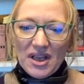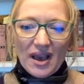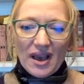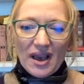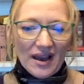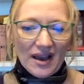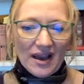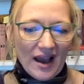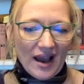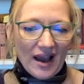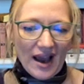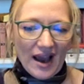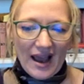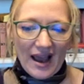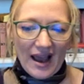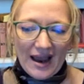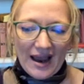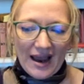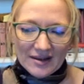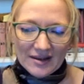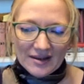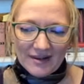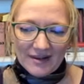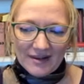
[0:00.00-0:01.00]
I
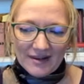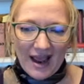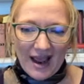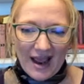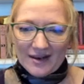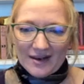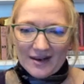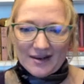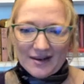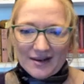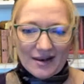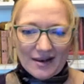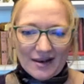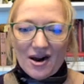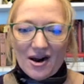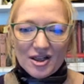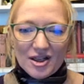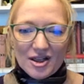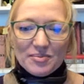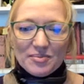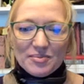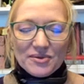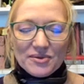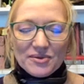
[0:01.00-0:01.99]
hadn't added it all
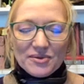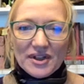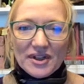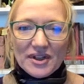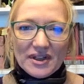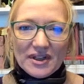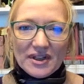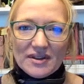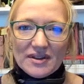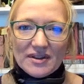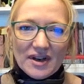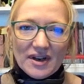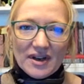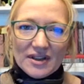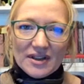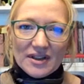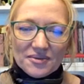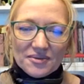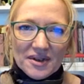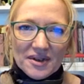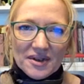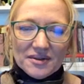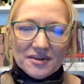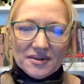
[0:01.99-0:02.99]
up and really thought it
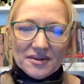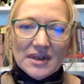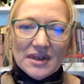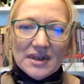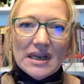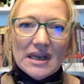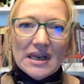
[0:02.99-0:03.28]
through.